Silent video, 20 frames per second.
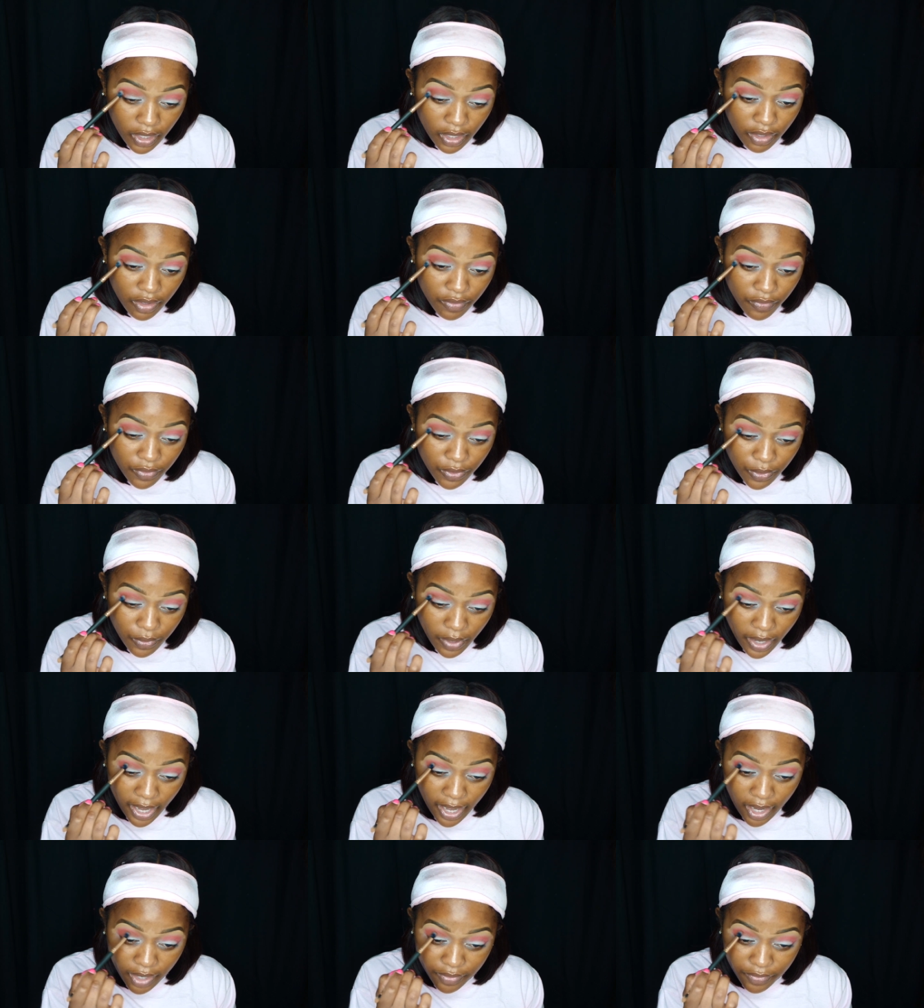If
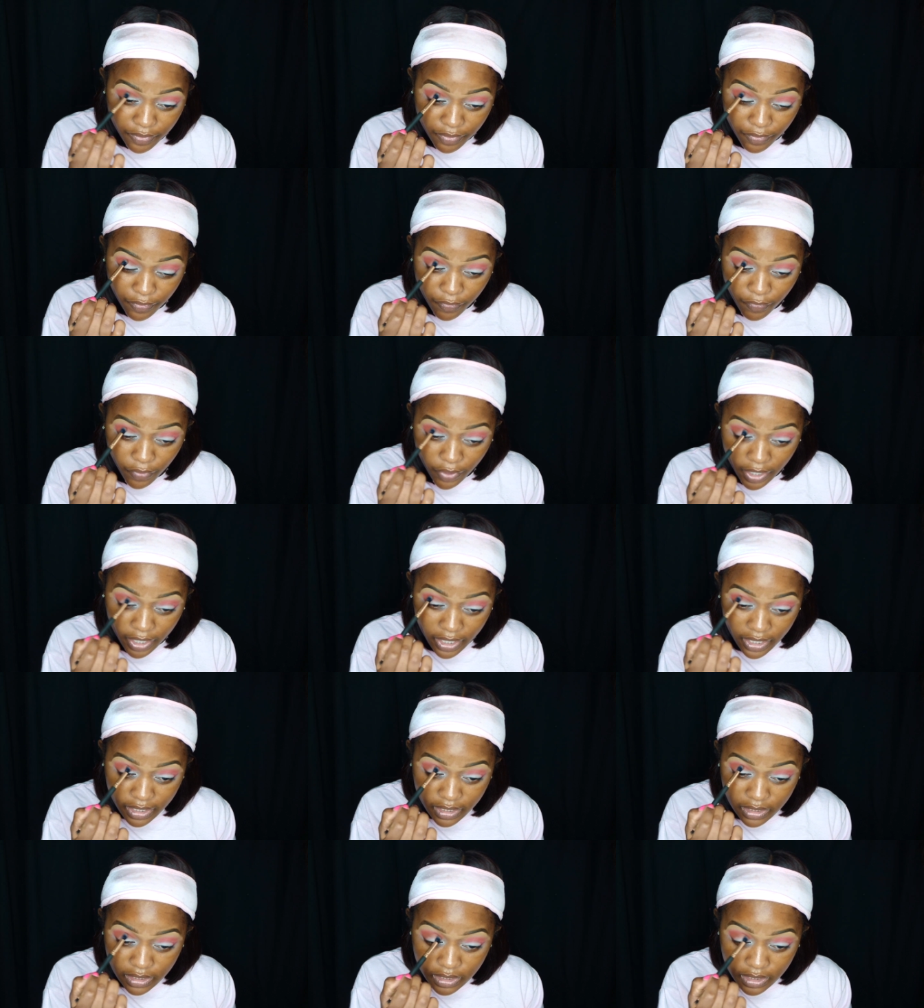you have
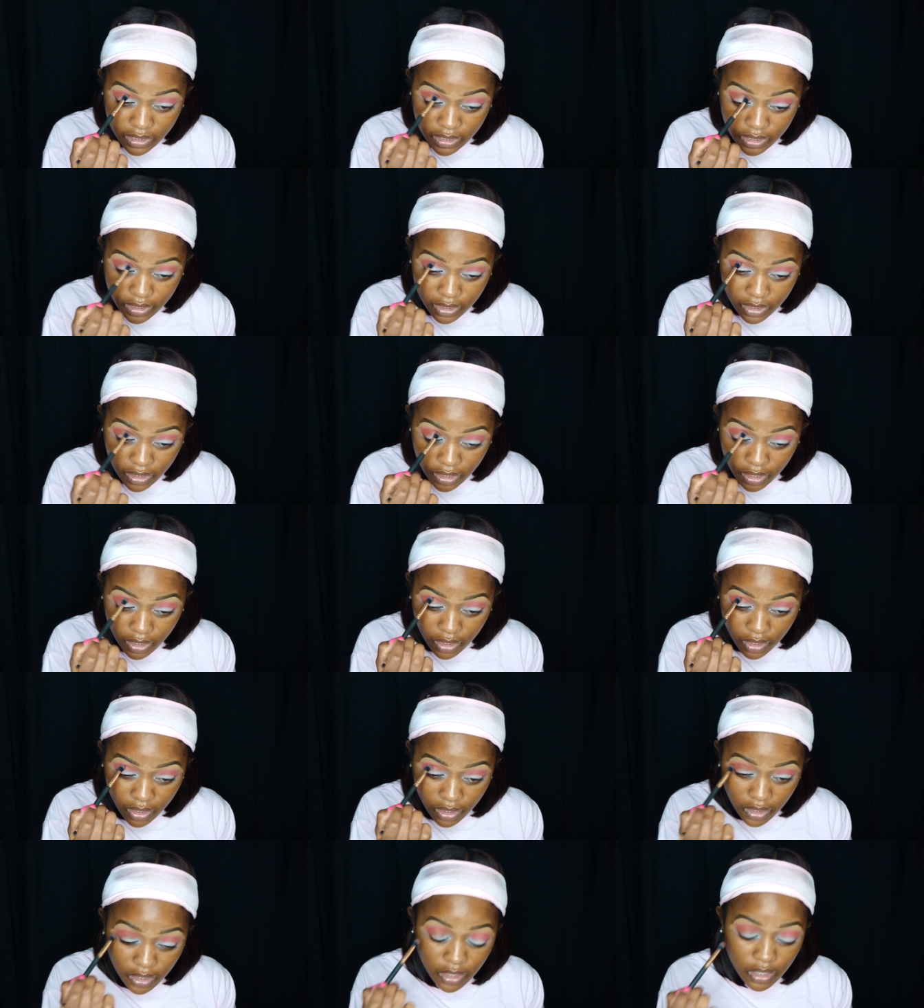friends,
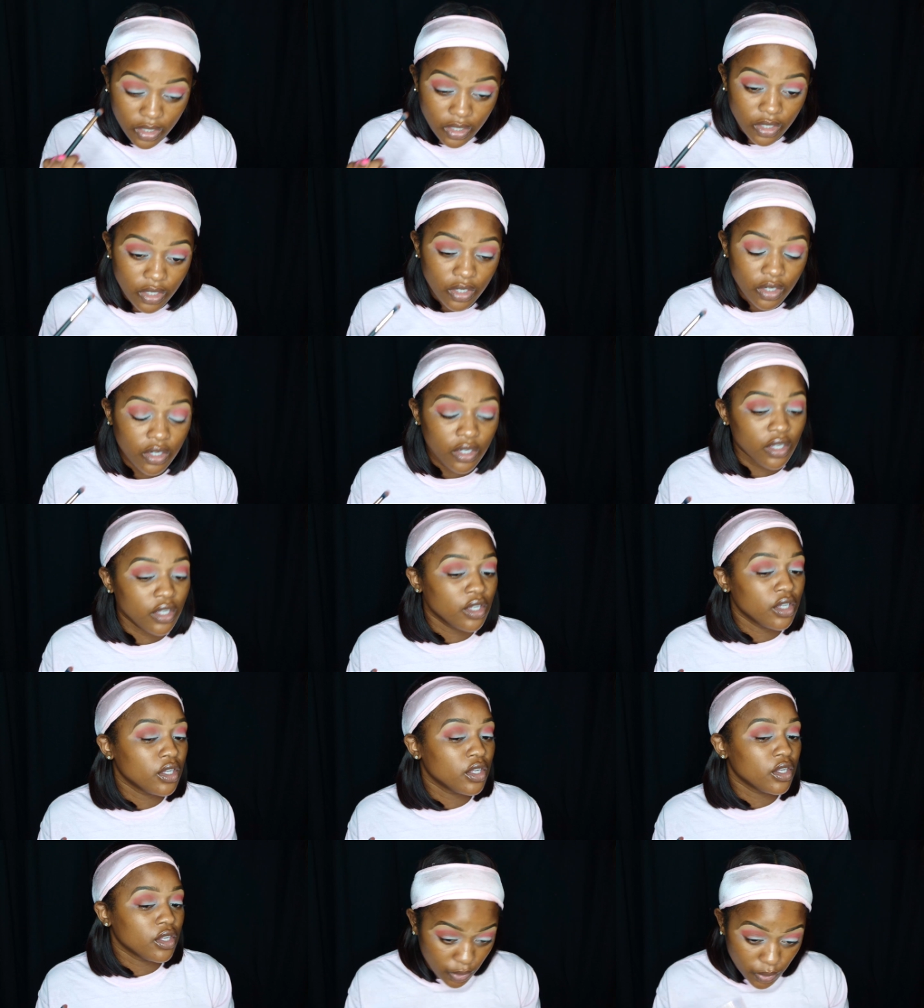and
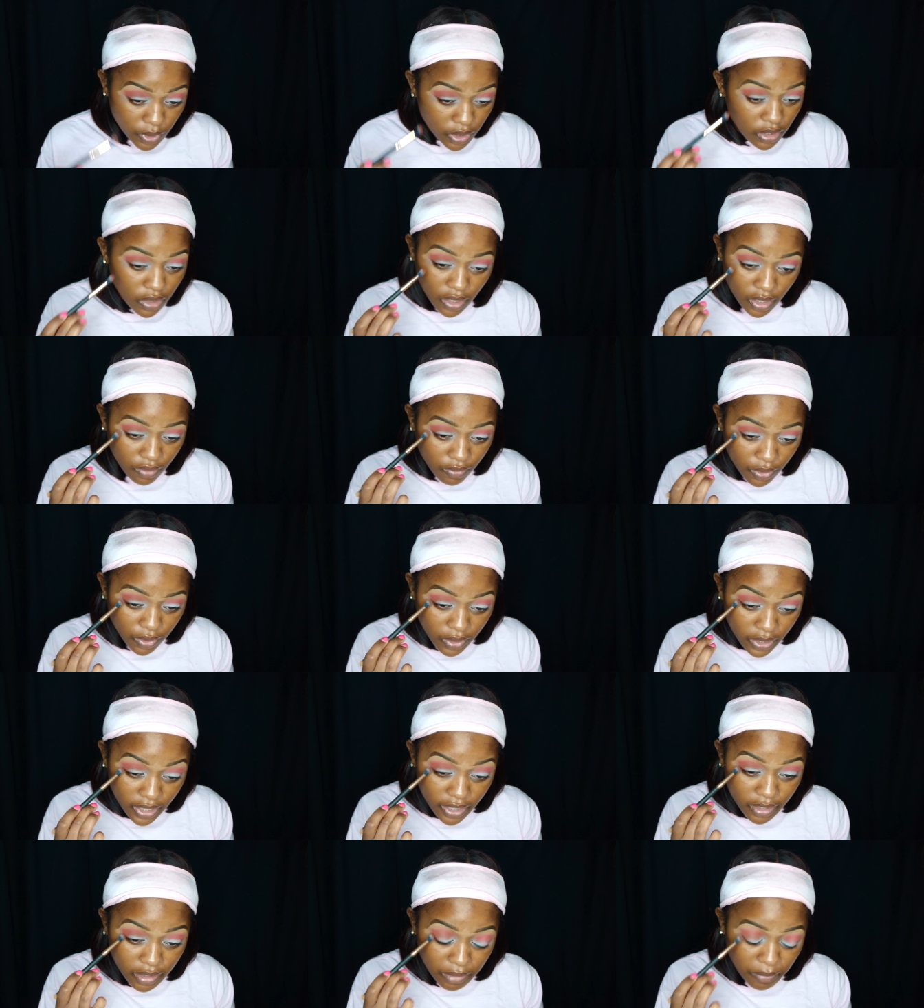you can love
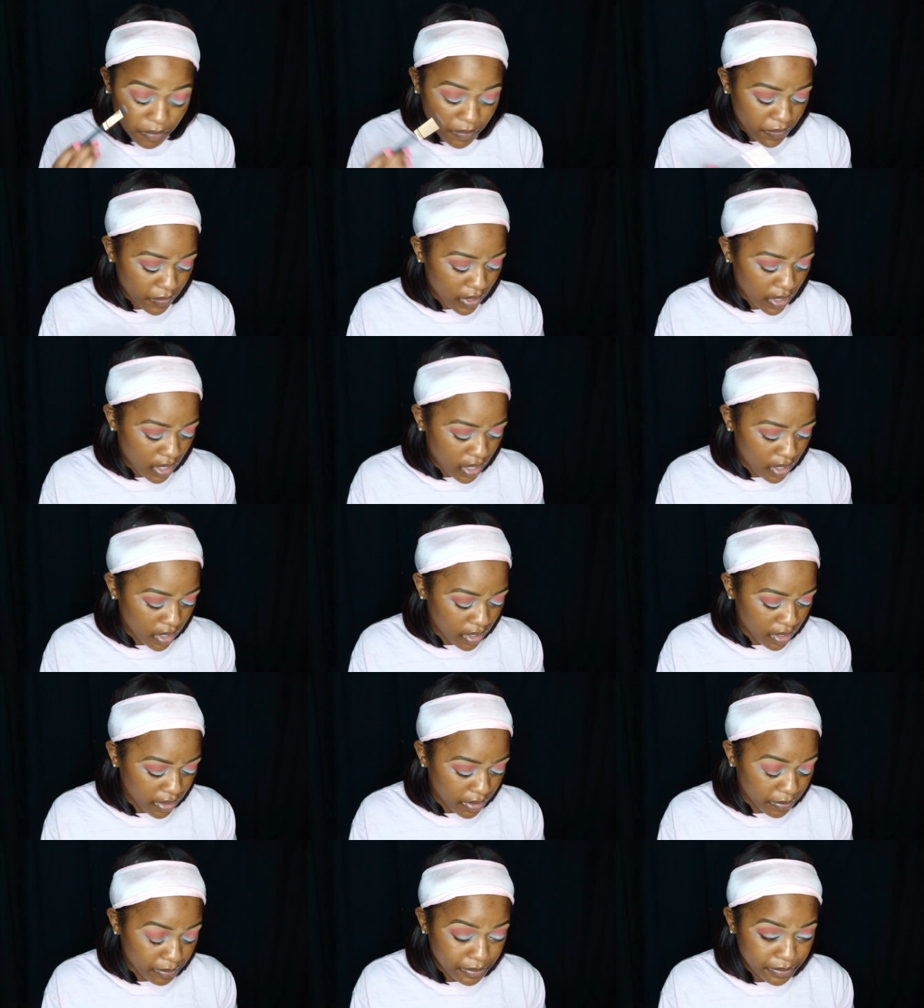on them.
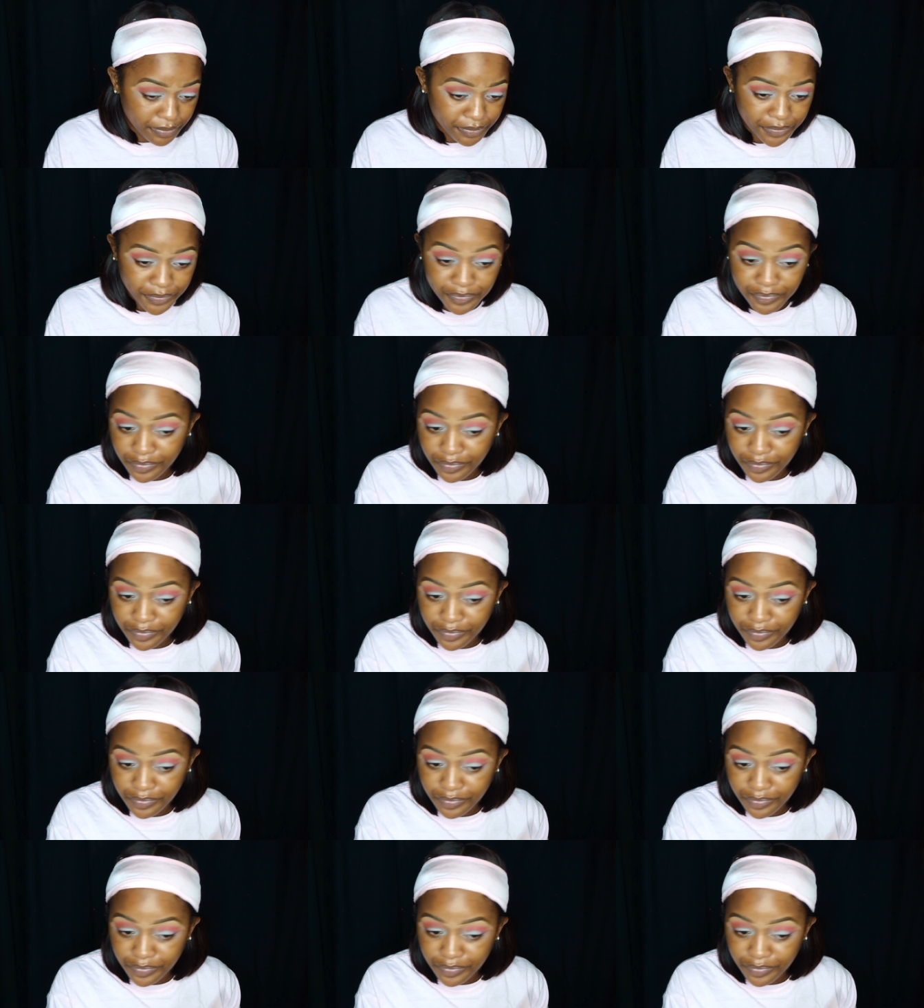I